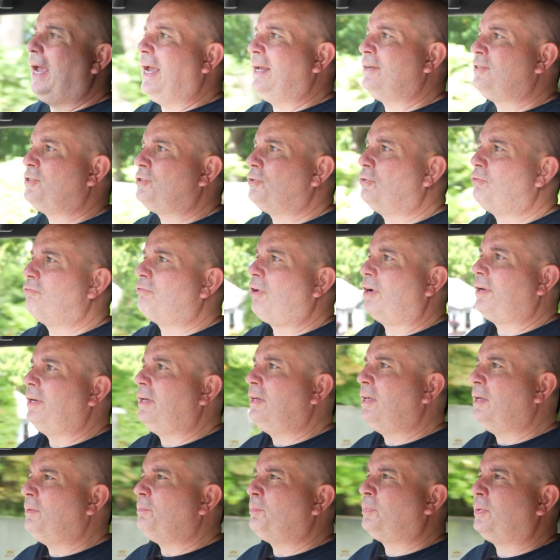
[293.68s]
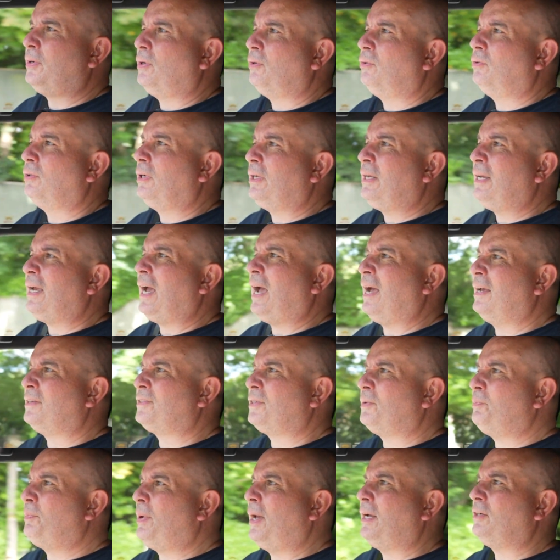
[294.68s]
and you're running it purely as
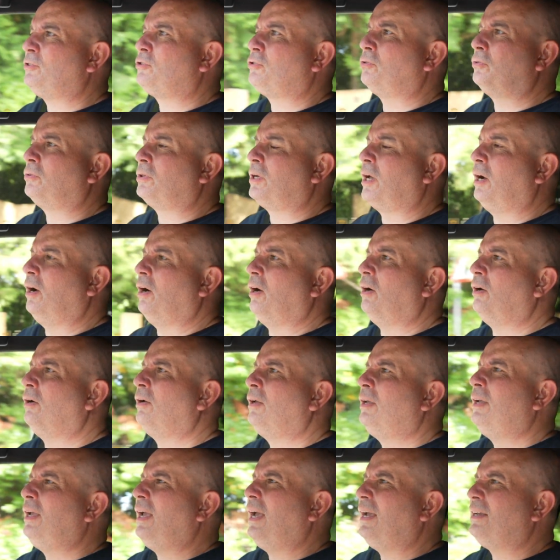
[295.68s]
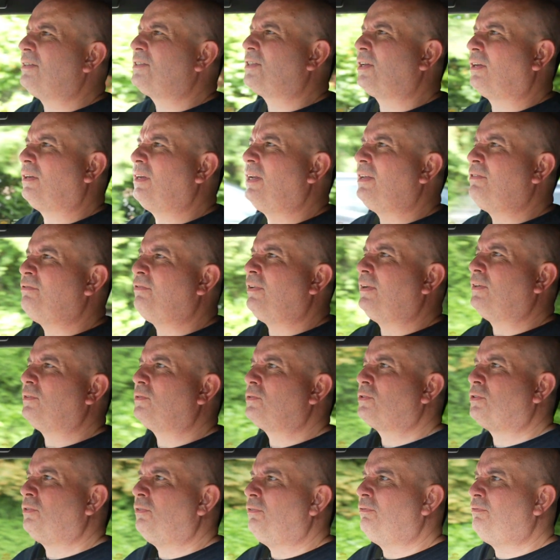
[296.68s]
a petrol car. It suddenly
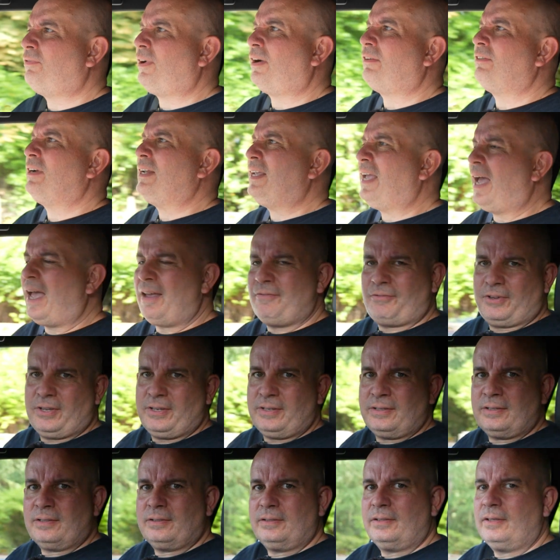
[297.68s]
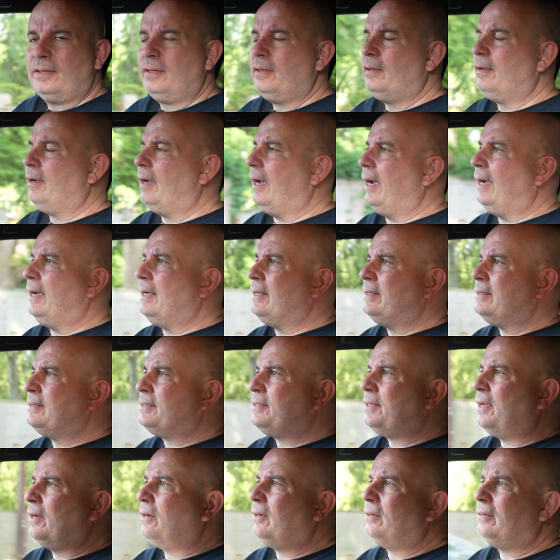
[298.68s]
feels very heavy, and
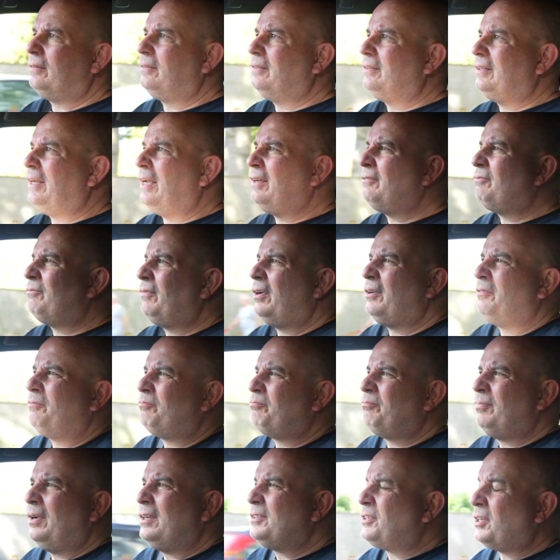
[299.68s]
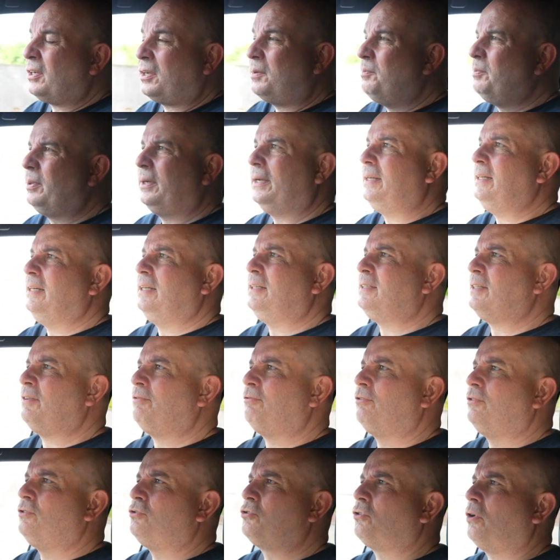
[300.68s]
it's a completely
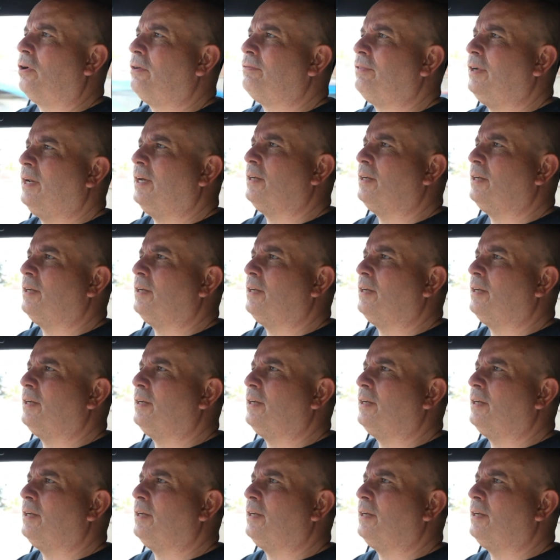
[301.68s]
different driving